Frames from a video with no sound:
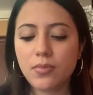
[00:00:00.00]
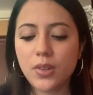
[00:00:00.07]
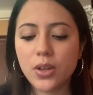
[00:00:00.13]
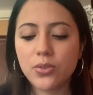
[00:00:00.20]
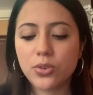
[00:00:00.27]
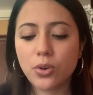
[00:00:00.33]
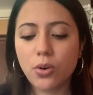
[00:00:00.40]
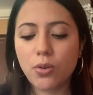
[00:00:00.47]

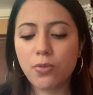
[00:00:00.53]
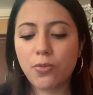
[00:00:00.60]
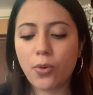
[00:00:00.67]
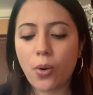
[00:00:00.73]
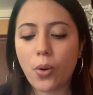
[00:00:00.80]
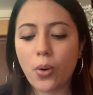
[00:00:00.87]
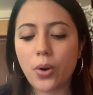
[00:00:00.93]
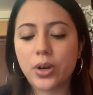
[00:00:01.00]
So
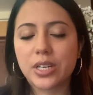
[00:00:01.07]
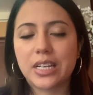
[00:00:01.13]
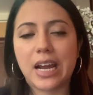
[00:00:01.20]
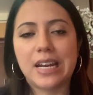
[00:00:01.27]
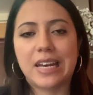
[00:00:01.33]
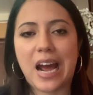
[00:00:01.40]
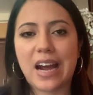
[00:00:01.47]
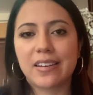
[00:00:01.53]
for
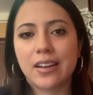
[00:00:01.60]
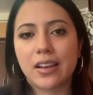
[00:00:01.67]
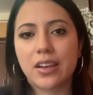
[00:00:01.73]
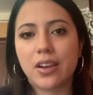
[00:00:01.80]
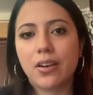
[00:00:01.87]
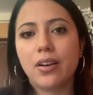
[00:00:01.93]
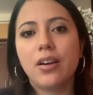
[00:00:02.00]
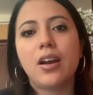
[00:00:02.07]
didactic
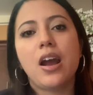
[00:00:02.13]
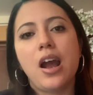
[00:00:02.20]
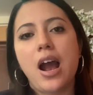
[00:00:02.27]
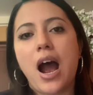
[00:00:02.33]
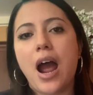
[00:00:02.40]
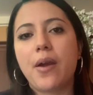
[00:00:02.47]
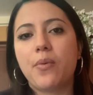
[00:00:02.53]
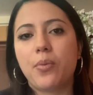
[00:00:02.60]
year,
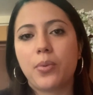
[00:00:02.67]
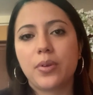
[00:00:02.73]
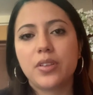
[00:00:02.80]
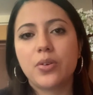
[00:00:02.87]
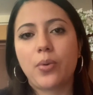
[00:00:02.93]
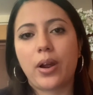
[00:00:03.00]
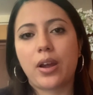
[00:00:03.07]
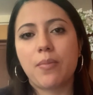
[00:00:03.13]
I really
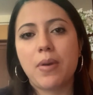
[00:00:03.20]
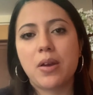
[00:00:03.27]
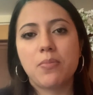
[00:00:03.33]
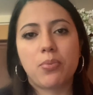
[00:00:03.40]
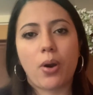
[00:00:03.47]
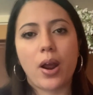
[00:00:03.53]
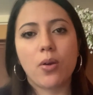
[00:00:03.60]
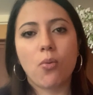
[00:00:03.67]
recommend
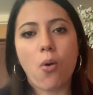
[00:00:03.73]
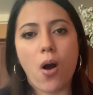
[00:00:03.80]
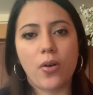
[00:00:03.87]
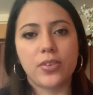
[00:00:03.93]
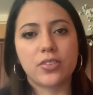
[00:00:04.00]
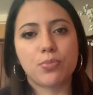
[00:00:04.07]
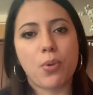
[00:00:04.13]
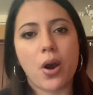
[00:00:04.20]
Brian
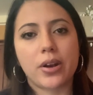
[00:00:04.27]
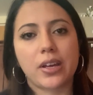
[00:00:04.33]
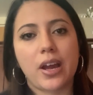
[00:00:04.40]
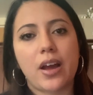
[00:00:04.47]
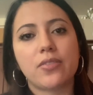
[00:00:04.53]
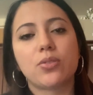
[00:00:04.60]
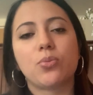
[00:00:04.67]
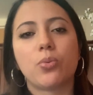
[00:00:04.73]
Wallace
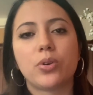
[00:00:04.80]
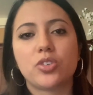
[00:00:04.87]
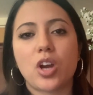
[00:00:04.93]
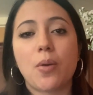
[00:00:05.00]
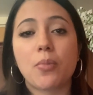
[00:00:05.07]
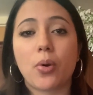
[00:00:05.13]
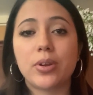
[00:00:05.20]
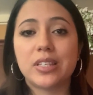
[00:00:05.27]
podcast, which
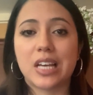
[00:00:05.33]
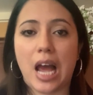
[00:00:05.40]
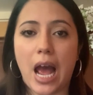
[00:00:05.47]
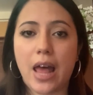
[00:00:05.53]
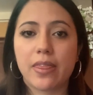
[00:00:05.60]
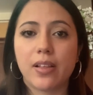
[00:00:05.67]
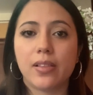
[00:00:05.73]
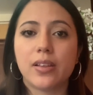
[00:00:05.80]
I'm going to
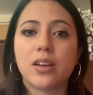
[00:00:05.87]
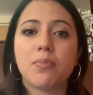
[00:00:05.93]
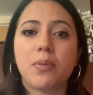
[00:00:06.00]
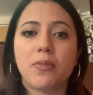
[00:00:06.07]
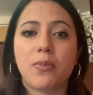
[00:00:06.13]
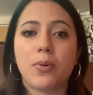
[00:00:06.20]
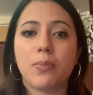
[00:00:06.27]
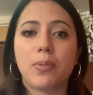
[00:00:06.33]
add the link
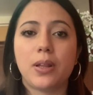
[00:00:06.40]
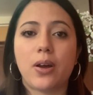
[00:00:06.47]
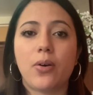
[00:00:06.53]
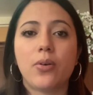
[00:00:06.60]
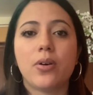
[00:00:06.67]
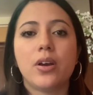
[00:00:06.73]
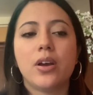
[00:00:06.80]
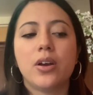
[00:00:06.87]

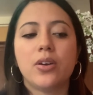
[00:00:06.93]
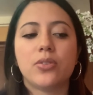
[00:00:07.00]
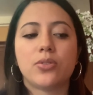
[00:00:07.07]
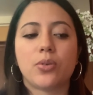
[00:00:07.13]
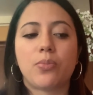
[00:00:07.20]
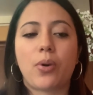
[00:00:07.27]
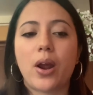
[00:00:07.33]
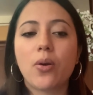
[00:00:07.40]
below. So
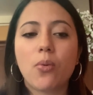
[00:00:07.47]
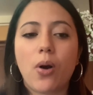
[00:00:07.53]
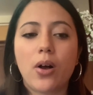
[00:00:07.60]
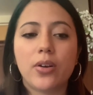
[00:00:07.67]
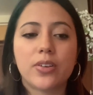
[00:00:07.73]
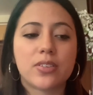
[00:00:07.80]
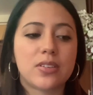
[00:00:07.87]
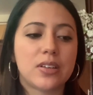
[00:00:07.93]
Brian
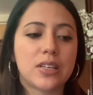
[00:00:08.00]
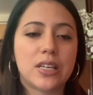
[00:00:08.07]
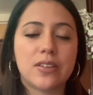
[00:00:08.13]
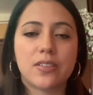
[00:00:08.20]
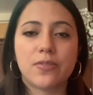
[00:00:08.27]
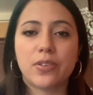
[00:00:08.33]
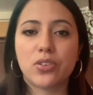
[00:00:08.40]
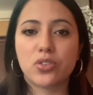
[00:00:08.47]
Wallace, he's
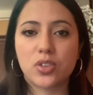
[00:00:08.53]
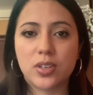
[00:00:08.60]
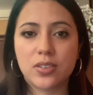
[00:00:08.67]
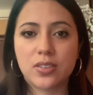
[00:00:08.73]
a physician